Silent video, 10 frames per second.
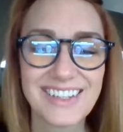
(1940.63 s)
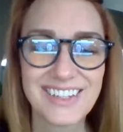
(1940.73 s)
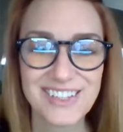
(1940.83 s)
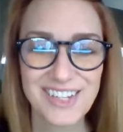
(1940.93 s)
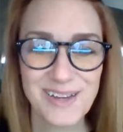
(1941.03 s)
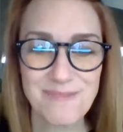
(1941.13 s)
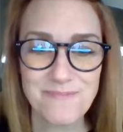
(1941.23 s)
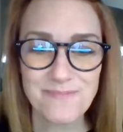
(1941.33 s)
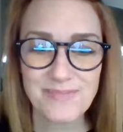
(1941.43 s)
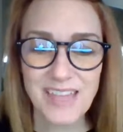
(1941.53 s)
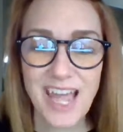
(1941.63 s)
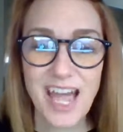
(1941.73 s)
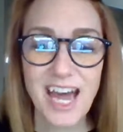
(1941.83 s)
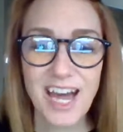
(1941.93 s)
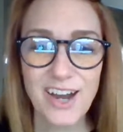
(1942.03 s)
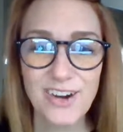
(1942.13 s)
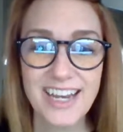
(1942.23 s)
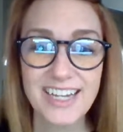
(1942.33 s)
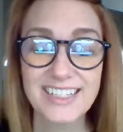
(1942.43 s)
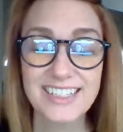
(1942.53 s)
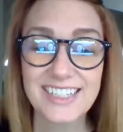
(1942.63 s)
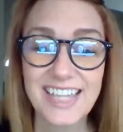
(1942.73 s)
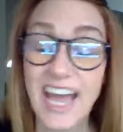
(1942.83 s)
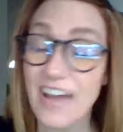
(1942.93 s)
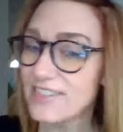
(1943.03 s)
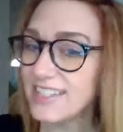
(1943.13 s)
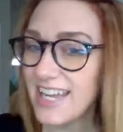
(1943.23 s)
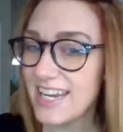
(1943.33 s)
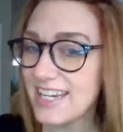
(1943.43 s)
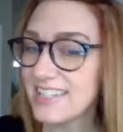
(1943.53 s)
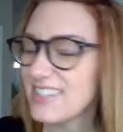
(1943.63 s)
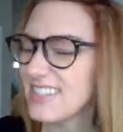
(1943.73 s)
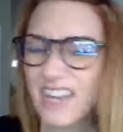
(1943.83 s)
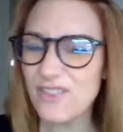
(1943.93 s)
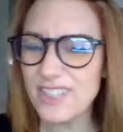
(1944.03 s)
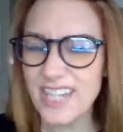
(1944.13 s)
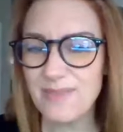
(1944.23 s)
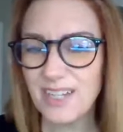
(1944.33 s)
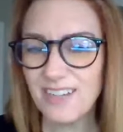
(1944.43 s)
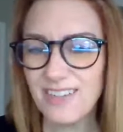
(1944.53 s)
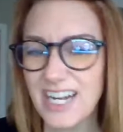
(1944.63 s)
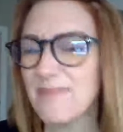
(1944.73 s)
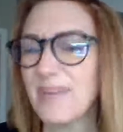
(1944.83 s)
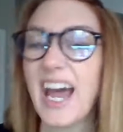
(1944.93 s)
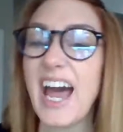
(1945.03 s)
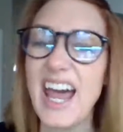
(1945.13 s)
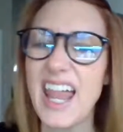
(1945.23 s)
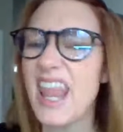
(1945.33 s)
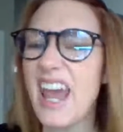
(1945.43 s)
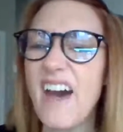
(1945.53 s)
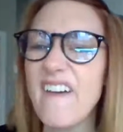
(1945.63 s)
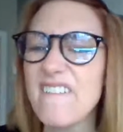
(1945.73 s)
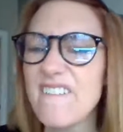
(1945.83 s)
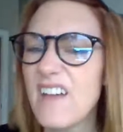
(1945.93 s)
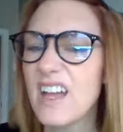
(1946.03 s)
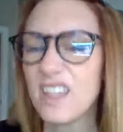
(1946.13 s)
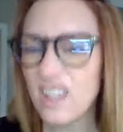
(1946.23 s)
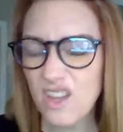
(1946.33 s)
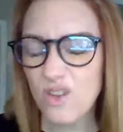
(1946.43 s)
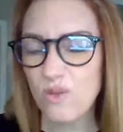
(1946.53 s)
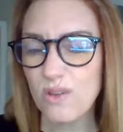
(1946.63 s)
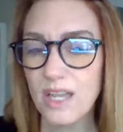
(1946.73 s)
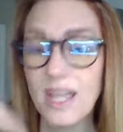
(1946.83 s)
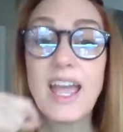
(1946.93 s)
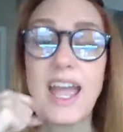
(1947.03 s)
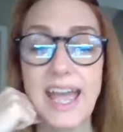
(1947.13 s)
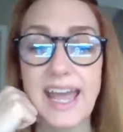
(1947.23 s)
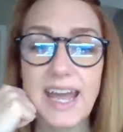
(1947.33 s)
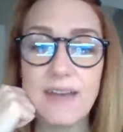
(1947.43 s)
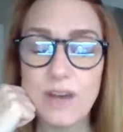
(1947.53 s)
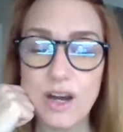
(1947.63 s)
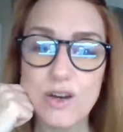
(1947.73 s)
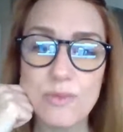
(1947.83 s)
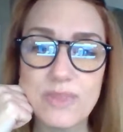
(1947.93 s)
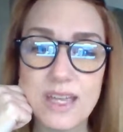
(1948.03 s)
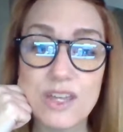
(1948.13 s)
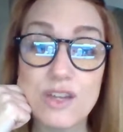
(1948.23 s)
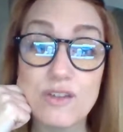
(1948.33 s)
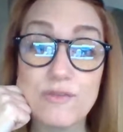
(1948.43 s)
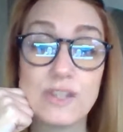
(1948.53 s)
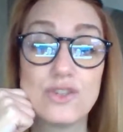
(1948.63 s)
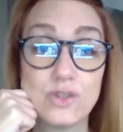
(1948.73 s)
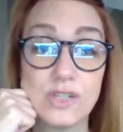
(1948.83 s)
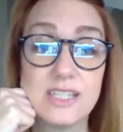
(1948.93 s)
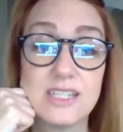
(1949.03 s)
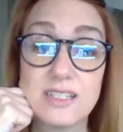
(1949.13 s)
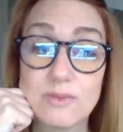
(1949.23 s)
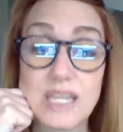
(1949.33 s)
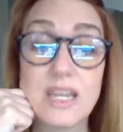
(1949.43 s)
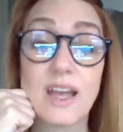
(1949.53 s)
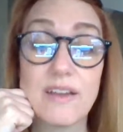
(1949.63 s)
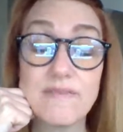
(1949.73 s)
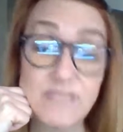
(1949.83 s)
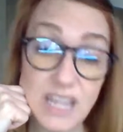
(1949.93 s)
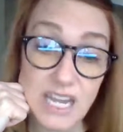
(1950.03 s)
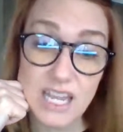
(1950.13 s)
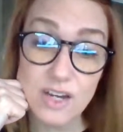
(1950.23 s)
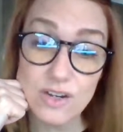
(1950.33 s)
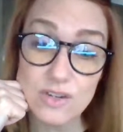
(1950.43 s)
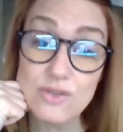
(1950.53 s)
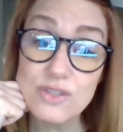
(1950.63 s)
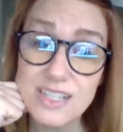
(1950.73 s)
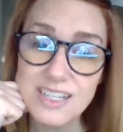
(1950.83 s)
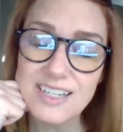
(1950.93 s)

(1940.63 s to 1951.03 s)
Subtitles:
Good job. All right. I've said it several times already, but I love you. And I hope that you've enjoyed this week of videos.